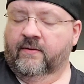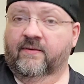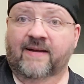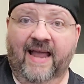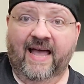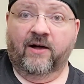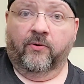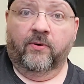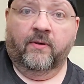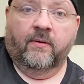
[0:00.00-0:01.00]
now,
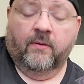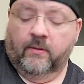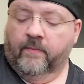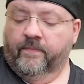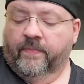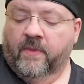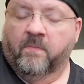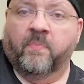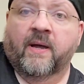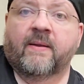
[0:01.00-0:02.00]

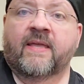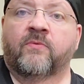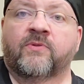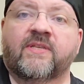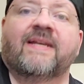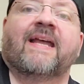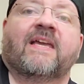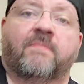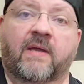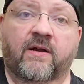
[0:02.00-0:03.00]
but it was a
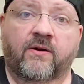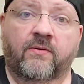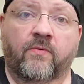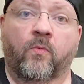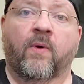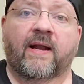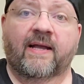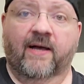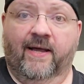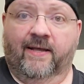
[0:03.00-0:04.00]
nightmare when I
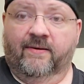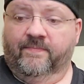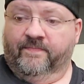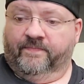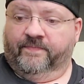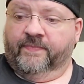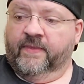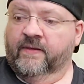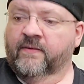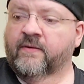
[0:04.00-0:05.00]
got it.
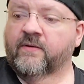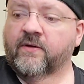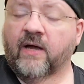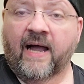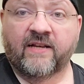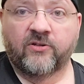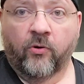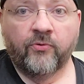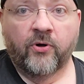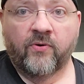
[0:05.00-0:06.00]
I
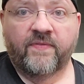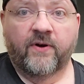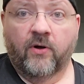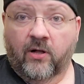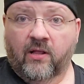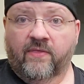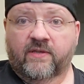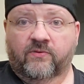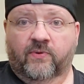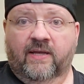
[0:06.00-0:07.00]
don't know if they're all
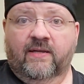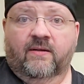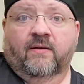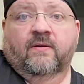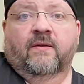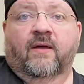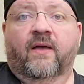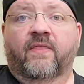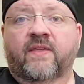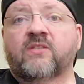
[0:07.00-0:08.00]
this way.
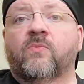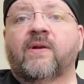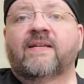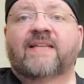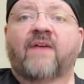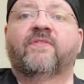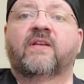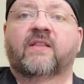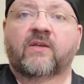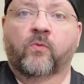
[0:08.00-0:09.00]
This one
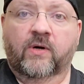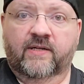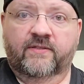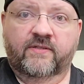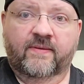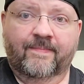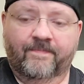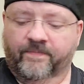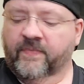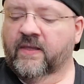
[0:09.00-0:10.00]
definitely was.
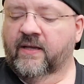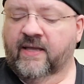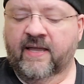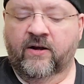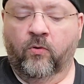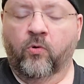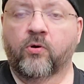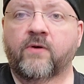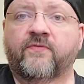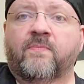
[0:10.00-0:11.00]
In
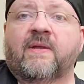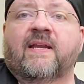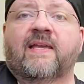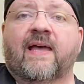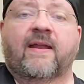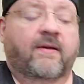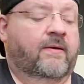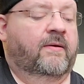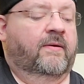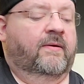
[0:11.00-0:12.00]
order for me to get
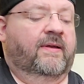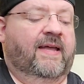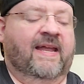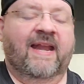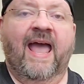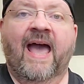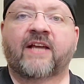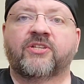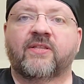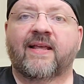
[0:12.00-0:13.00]
an
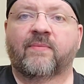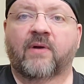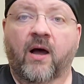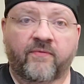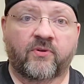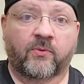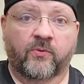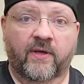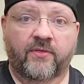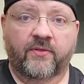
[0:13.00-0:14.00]
action that I'm comfortable
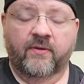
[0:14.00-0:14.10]
with,